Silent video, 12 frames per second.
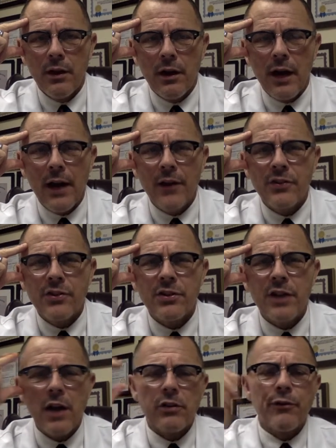Hi, this is
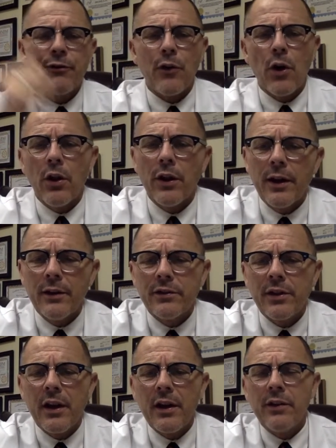Dr. Farley. In
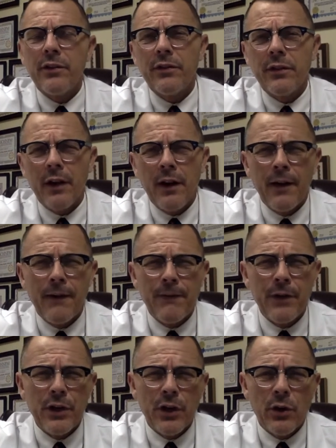today's
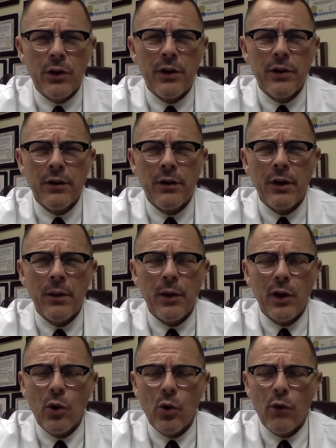video here, I want to
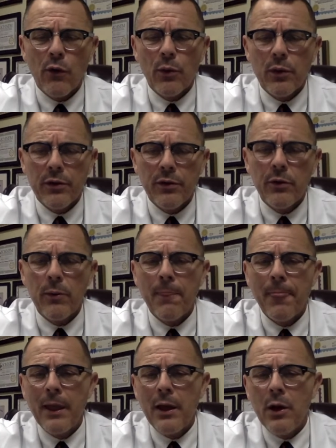go over with you
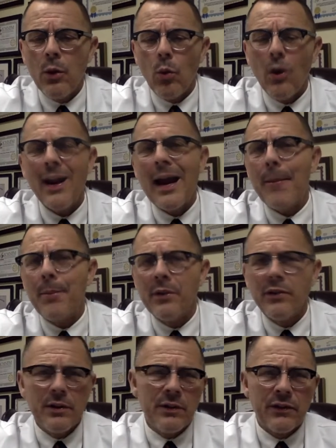what
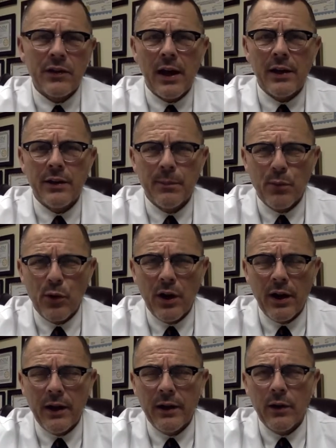happens inside the
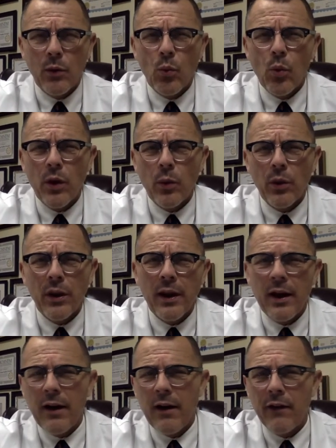brain when we
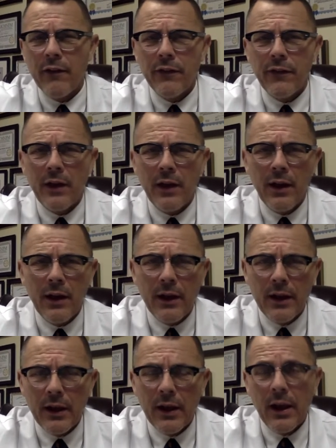have
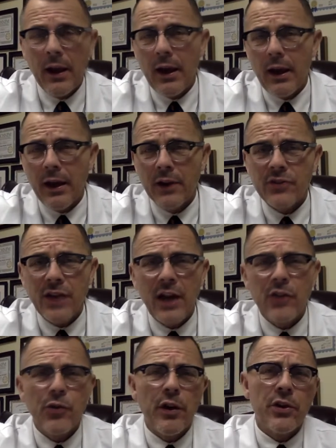an
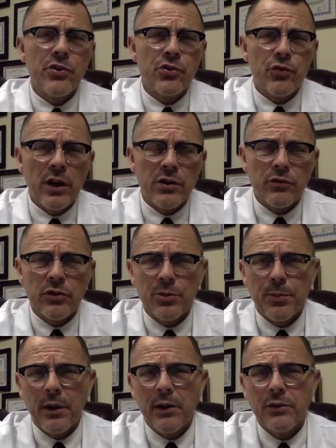exaggerated stress
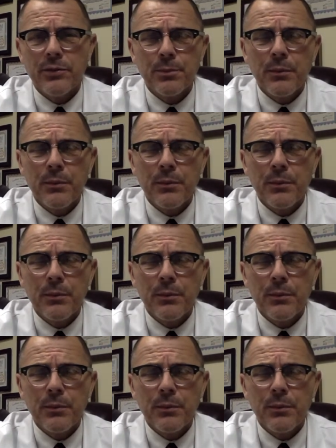response.